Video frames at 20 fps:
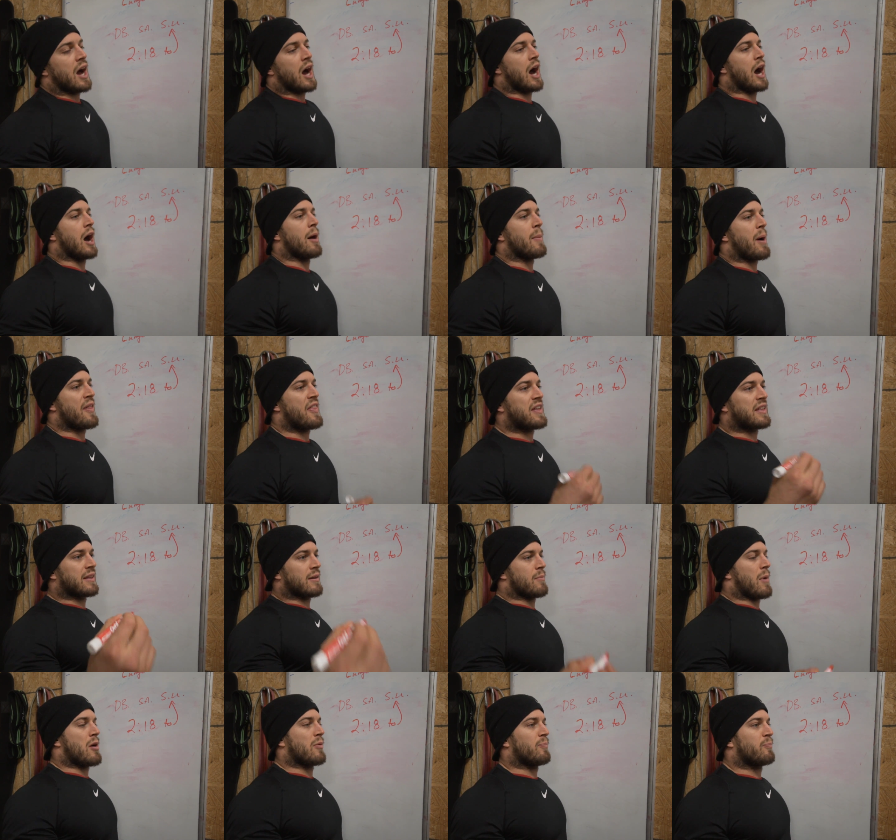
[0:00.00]
Um, I
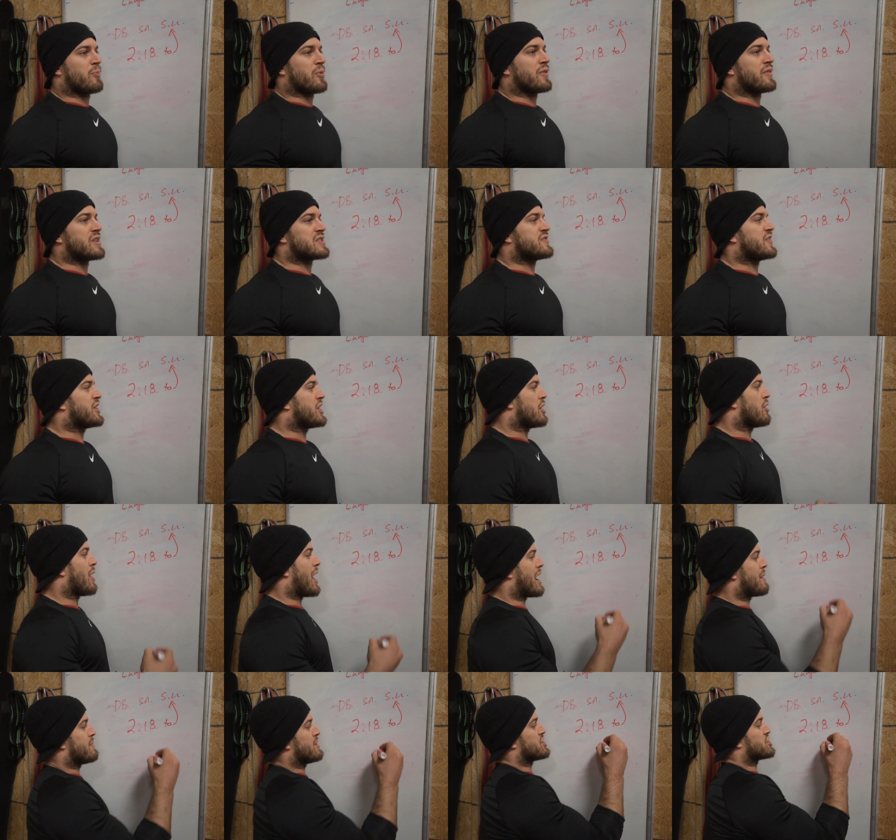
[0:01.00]
think in my previous video,
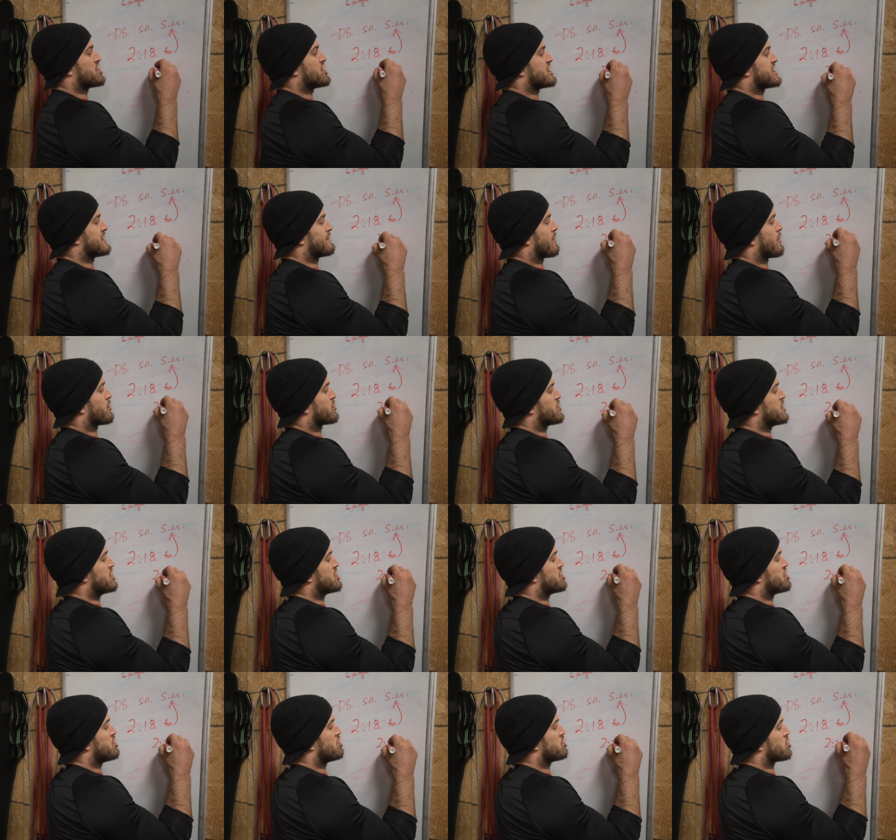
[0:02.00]
I mentioned somewhere
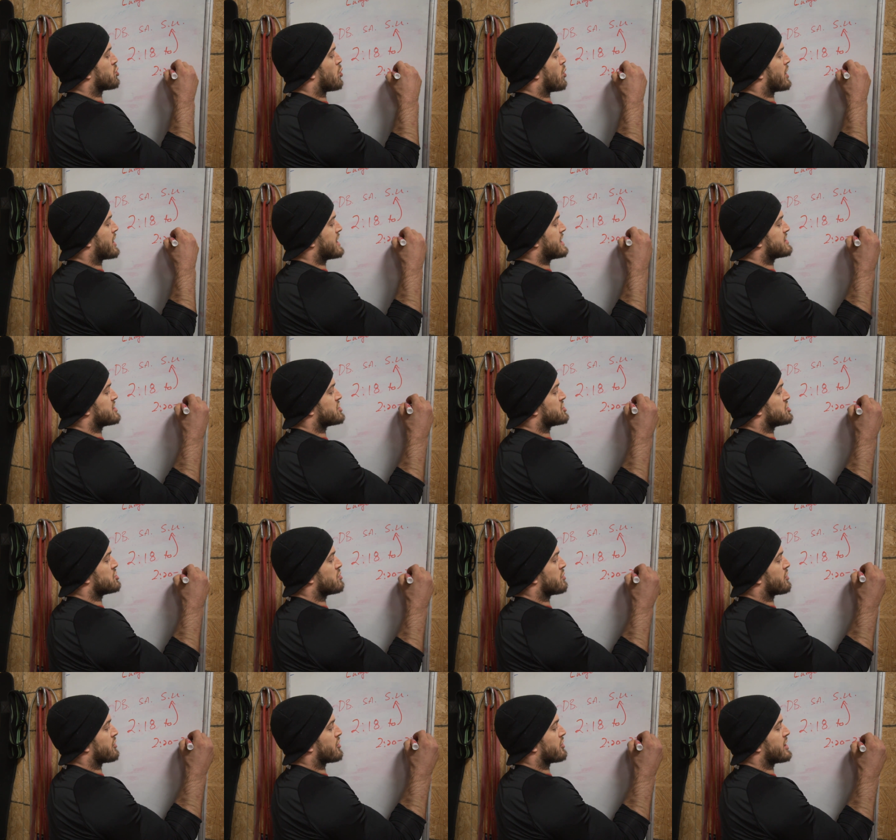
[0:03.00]
between two twenty to
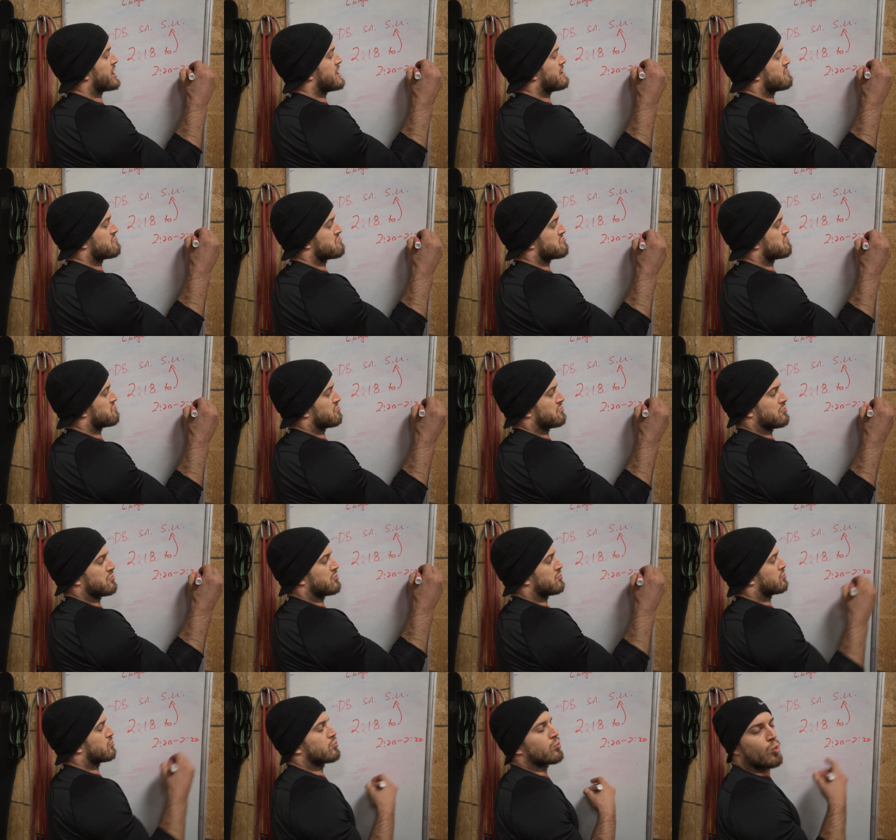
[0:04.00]
two thirty,
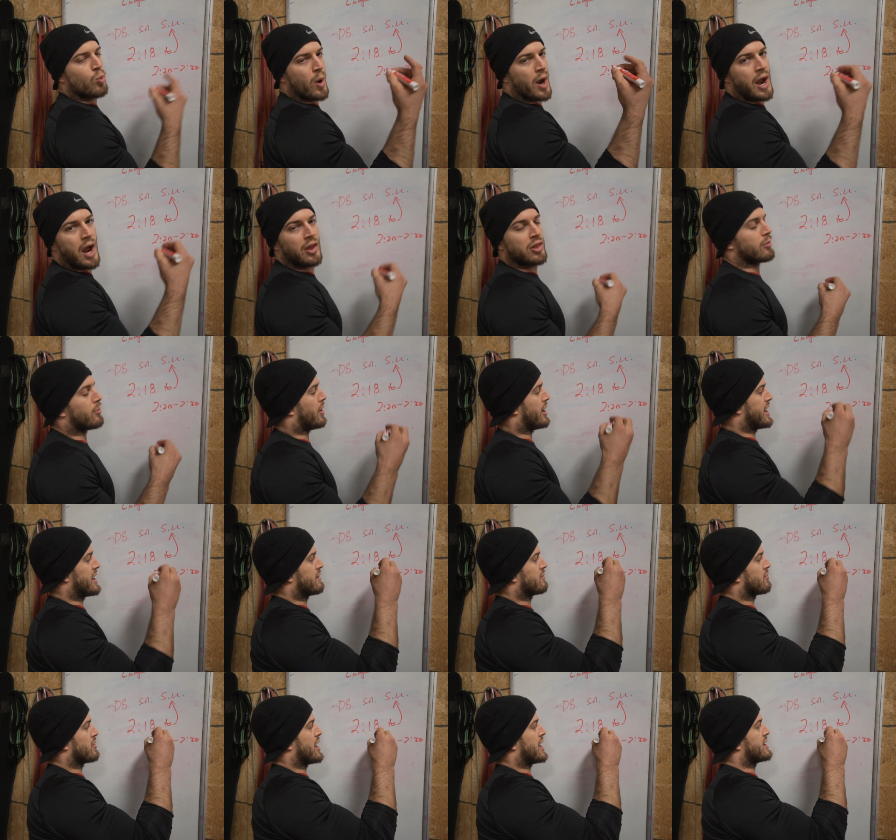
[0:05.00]
right on the
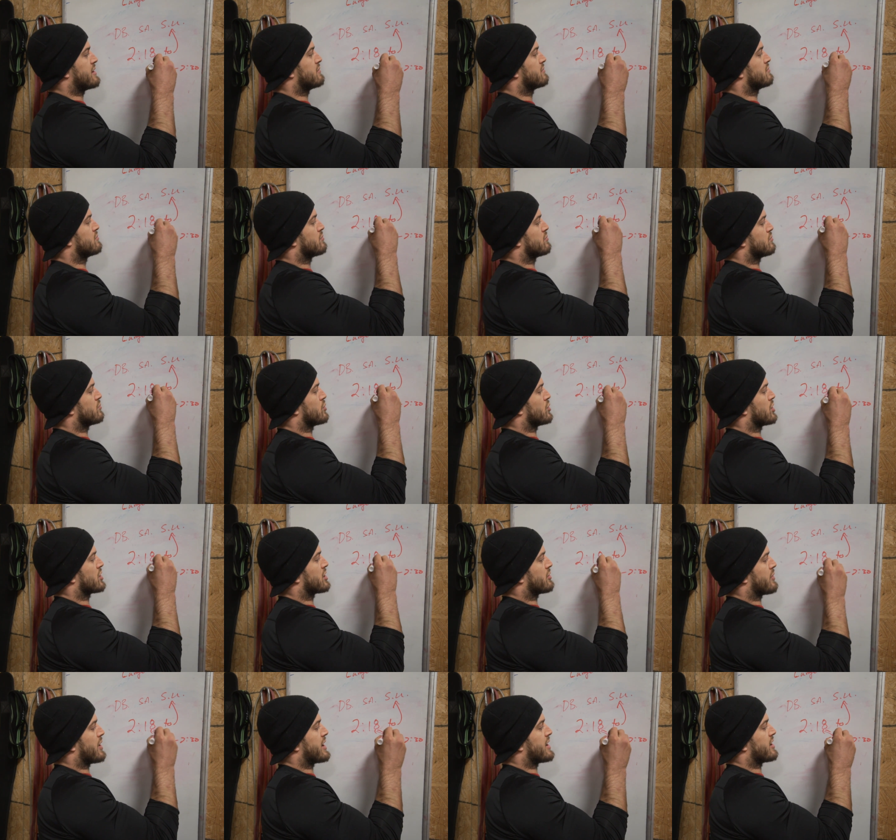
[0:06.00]
money, right? We're
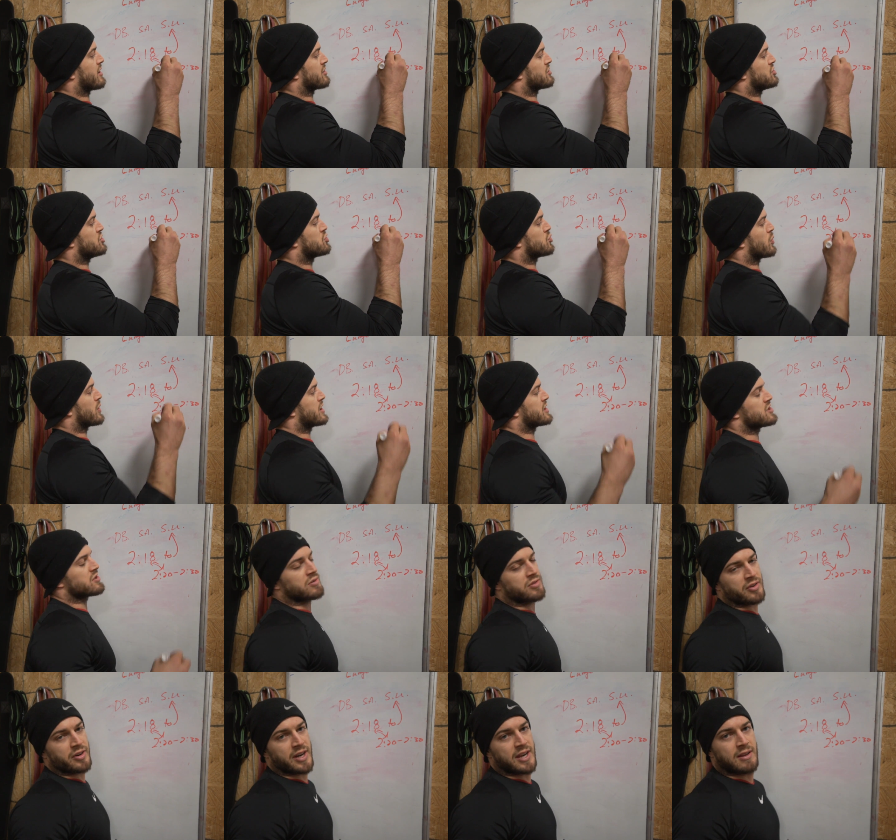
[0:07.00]
looking right here, two twenty, two
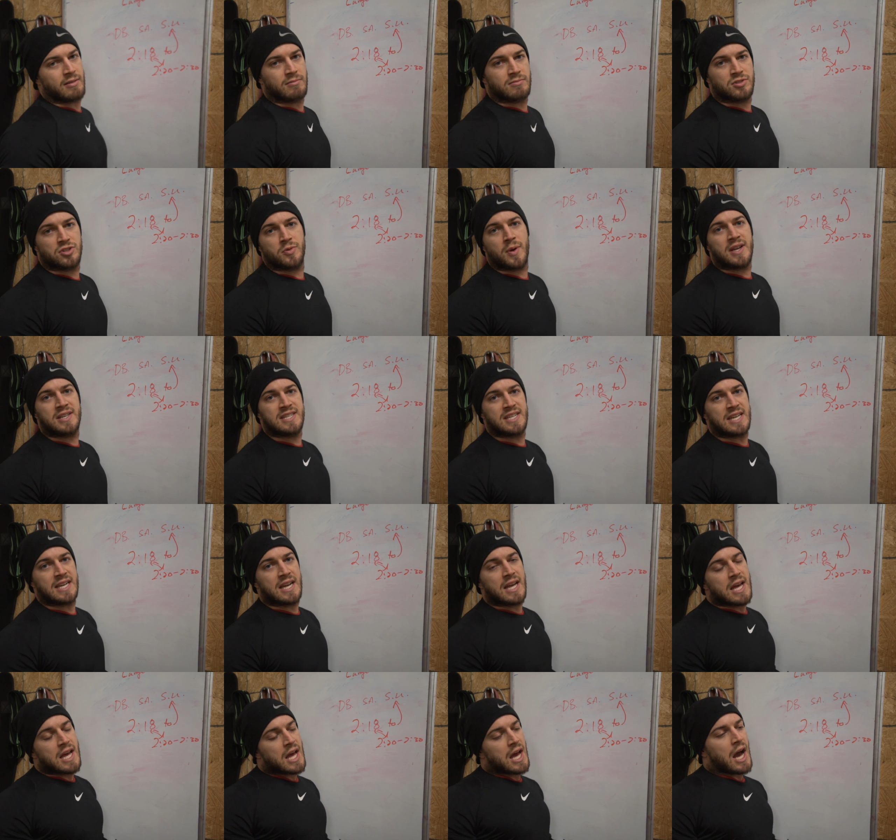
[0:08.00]
thirty, two
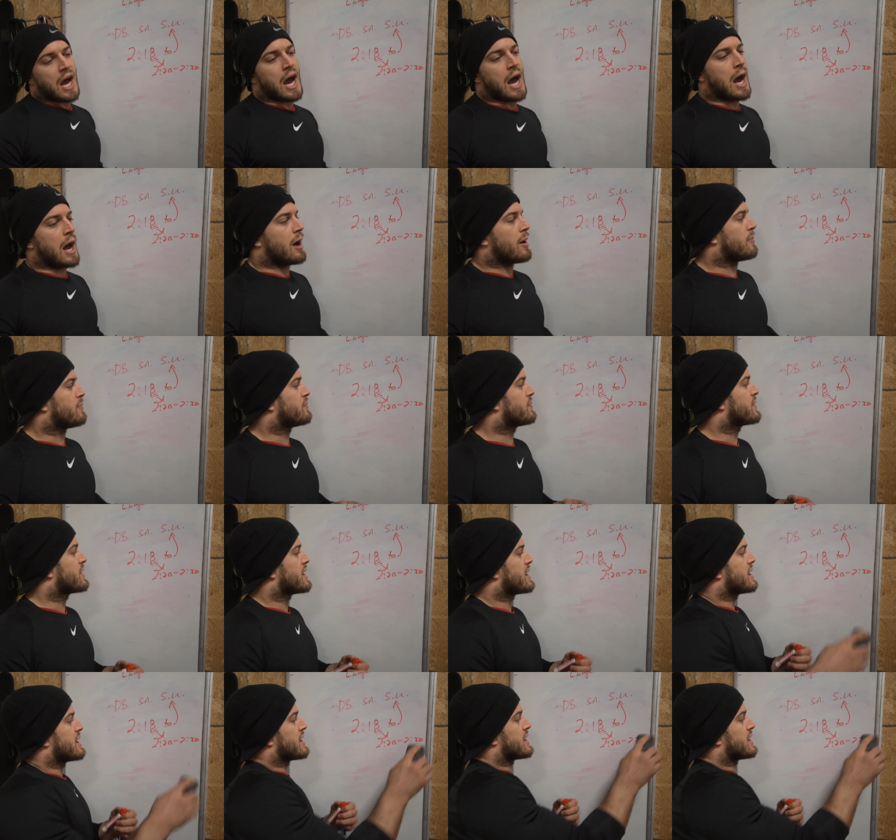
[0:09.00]
eighteen. Um,